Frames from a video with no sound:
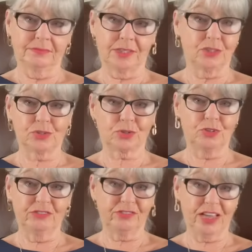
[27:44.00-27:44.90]
and just
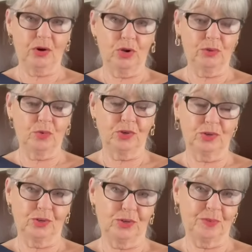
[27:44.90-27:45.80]
go for it all in one
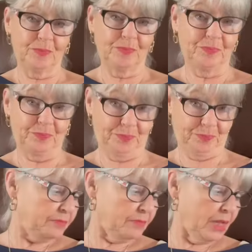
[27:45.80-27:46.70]
go.
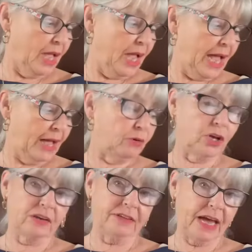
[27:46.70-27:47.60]
How
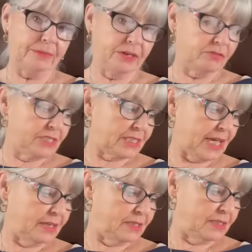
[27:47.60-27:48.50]
long have I been
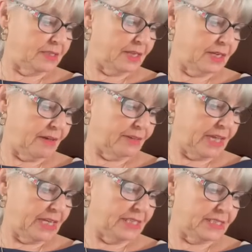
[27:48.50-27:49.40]
retired and have I
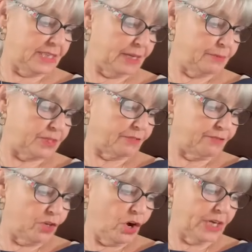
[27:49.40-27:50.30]
any tips for
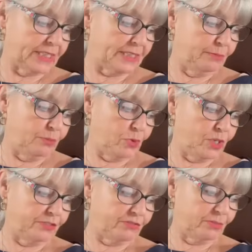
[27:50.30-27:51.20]
not getting
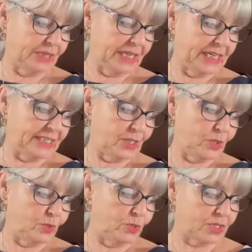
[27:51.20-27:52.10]
bored from a lady
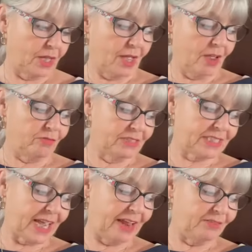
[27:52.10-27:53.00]
who's
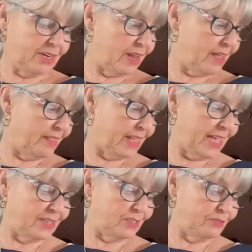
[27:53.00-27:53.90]
retiring at the
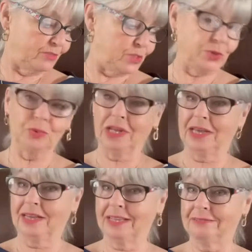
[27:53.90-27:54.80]
end of
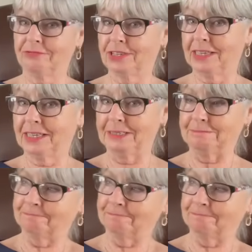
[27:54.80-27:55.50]
July? Right.